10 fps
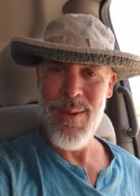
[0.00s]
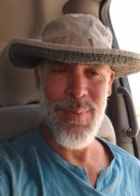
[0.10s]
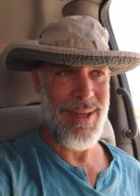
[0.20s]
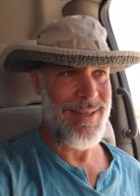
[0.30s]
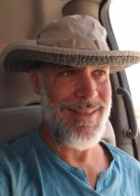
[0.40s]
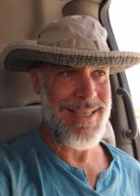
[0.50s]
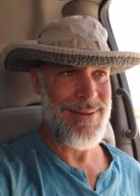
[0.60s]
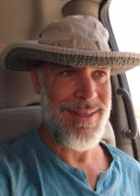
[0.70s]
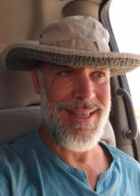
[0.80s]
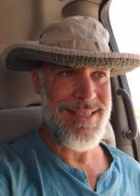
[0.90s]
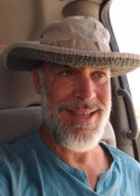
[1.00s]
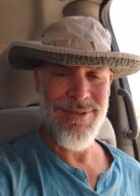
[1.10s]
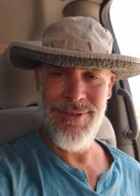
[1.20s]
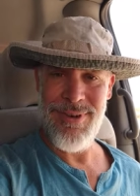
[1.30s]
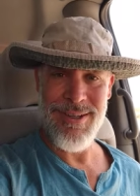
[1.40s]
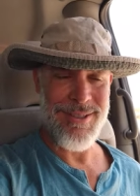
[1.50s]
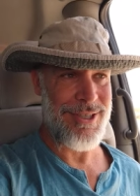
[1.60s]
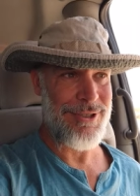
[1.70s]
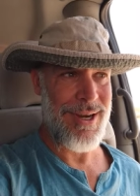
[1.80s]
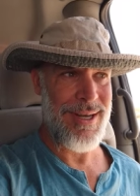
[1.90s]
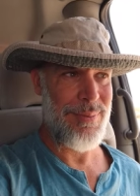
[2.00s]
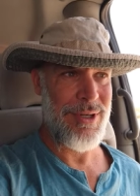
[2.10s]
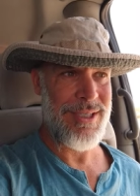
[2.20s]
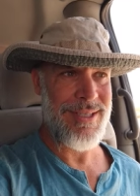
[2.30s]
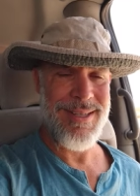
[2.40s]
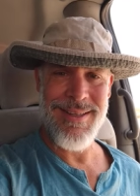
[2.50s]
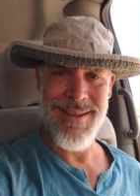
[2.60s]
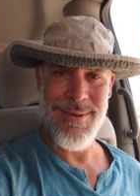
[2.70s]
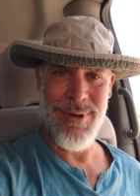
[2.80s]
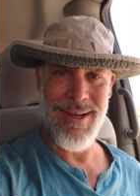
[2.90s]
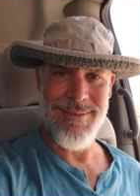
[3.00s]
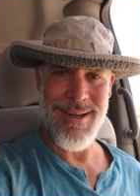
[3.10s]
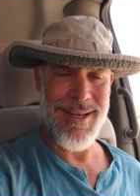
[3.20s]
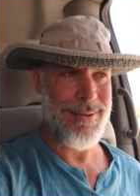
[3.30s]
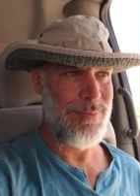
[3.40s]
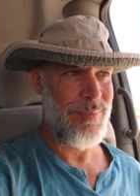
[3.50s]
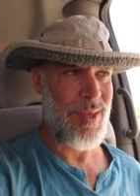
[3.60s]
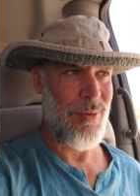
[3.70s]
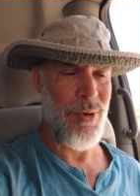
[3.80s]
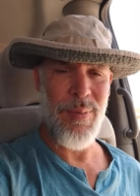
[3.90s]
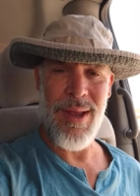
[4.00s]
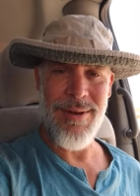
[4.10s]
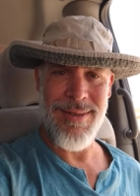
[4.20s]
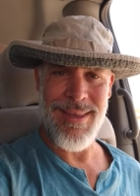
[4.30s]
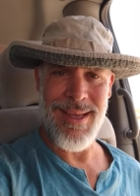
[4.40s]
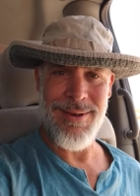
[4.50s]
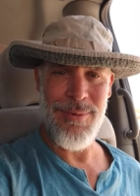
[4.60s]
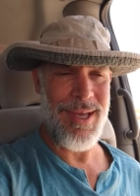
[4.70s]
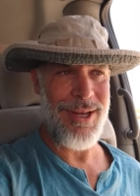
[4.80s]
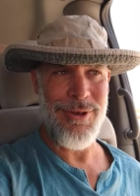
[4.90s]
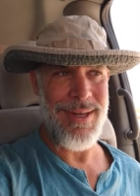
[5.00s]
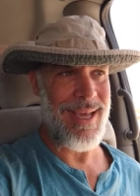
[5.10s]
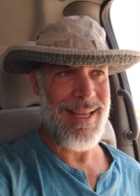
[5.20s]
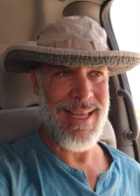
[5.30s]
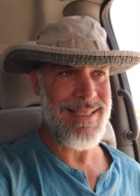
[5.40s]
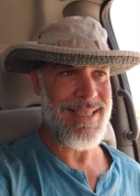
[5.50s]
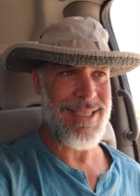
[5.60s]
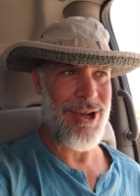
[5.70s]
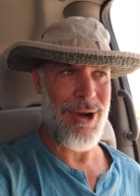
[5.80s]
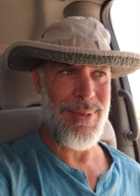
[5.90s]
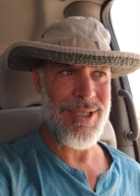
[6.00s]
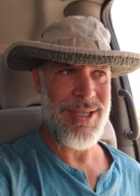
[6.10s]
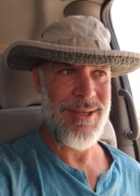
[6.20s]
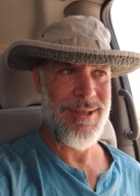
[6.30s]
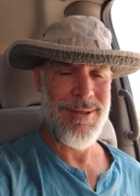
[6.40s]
But these evil fuckers are trying to push us into the brink, right? And we're better than that. We got to unite against this garbage.